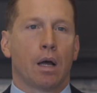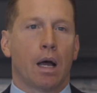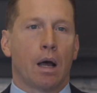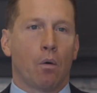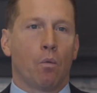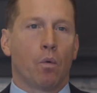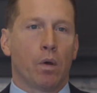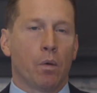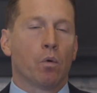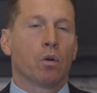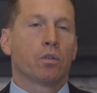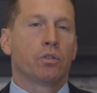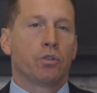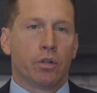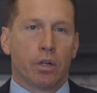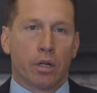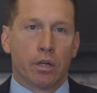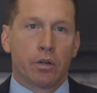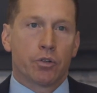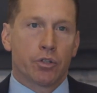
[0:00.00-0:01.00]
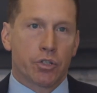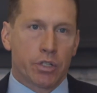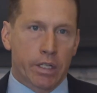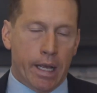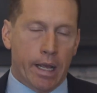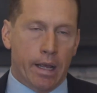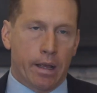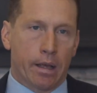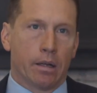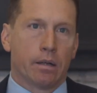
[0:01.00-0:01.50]
we want you to
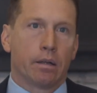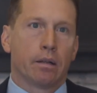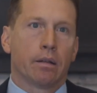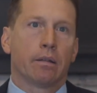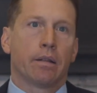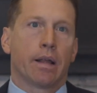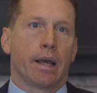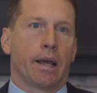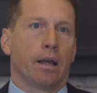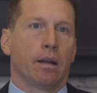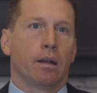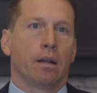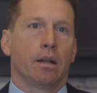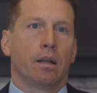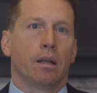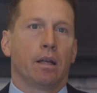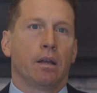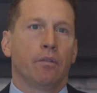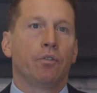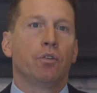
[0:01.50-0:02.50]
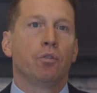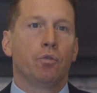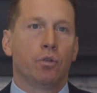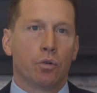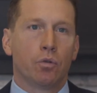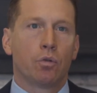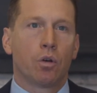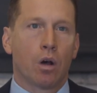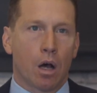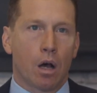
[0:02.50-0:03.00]
understand that if you
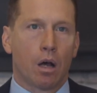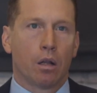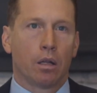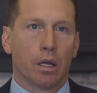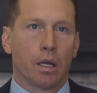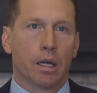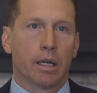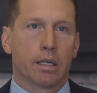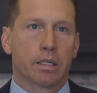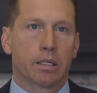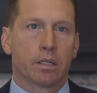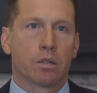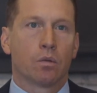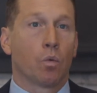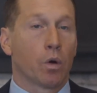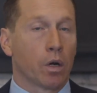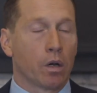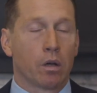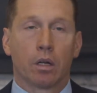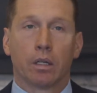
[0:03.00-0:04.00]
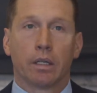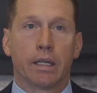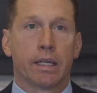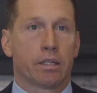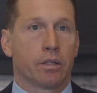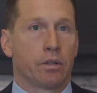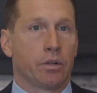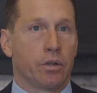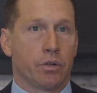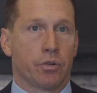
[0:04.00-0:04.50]
do call us, we're going to
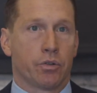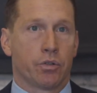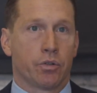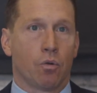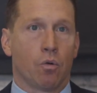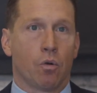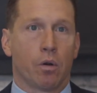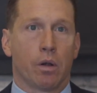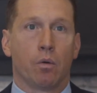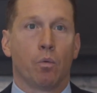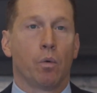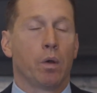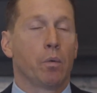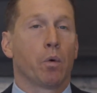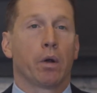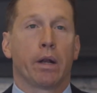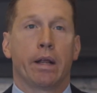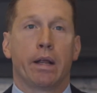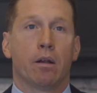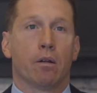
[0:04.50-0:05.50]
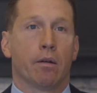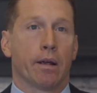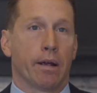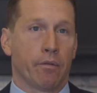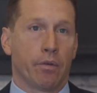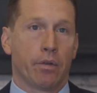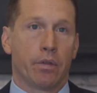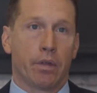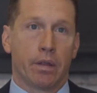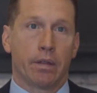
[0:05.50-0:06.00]
listen to your story. We want to hear
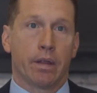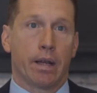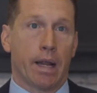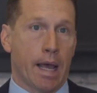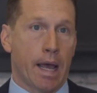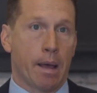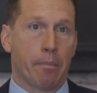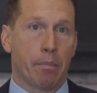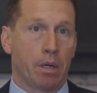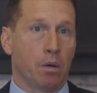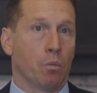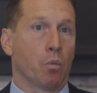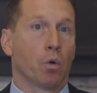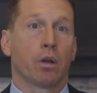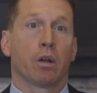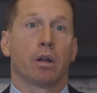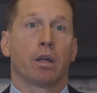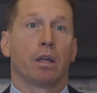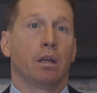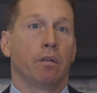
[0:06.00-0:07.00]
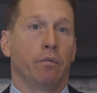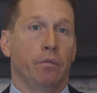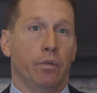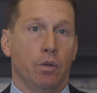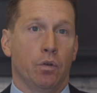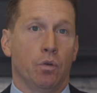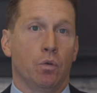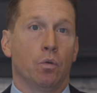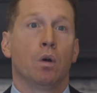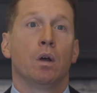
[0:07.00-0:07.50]
everything that happened, and we're going to give
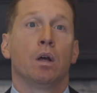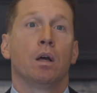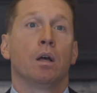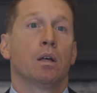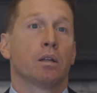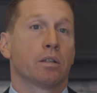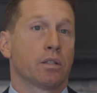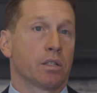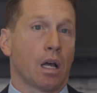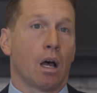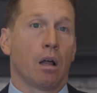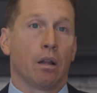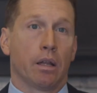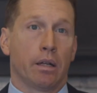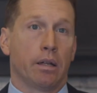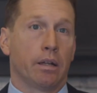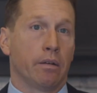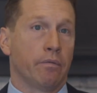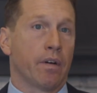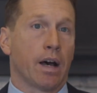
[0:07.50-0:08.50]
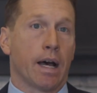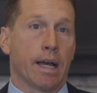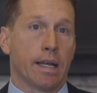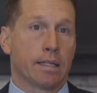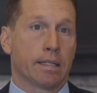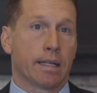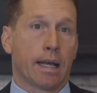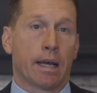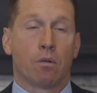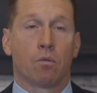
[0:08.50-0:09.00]
you solid
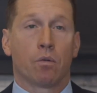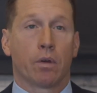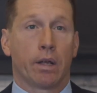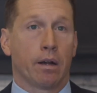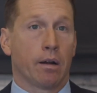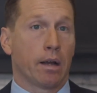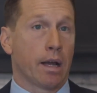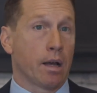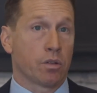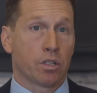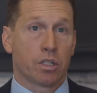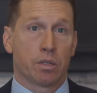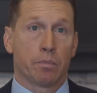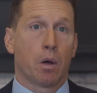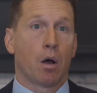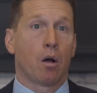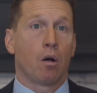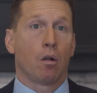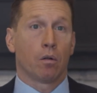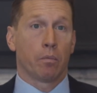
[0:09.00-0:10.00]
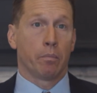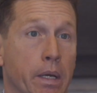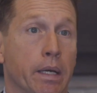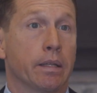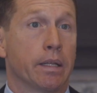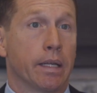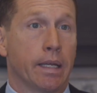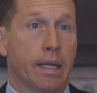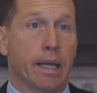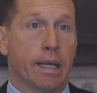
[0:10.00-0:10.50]
advice. I don't care how small or
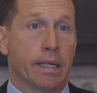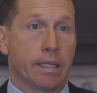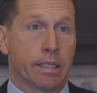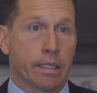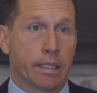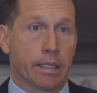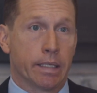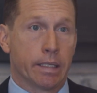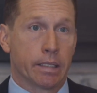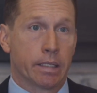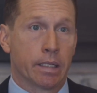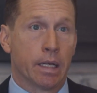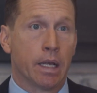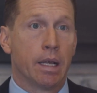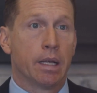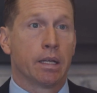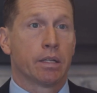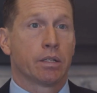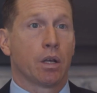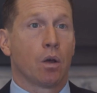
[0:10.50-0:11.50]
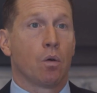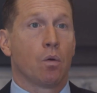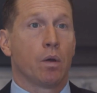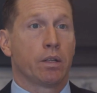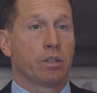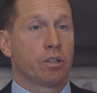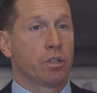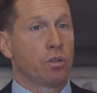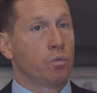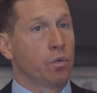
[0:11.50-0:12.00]
big the case is. So
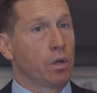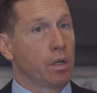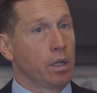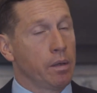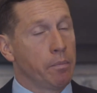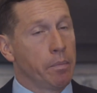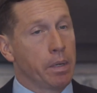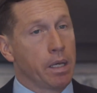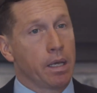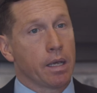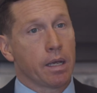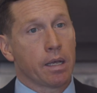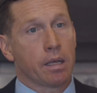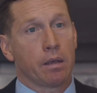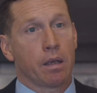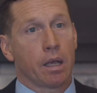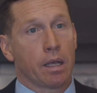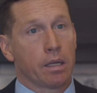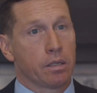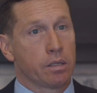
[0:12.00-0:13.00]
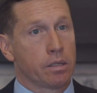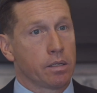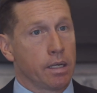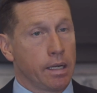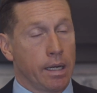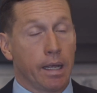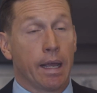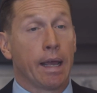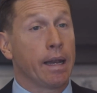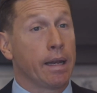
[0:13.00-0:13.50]
it should really be
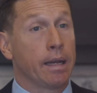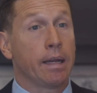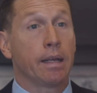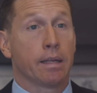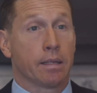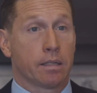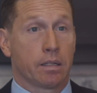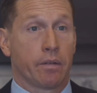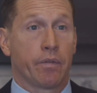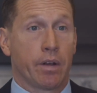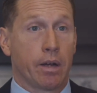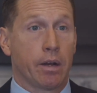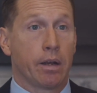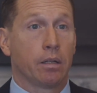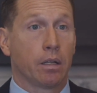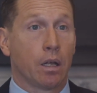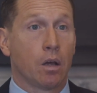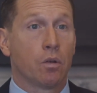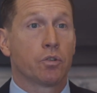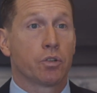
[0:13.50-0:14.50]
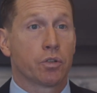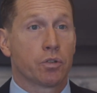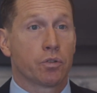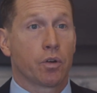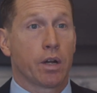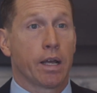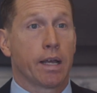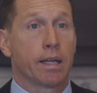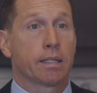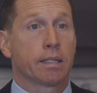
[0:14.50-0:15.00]
and it is a very low
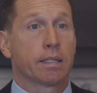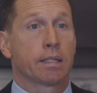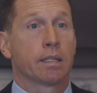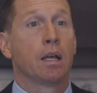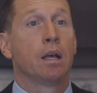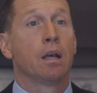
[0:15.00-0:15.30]
stress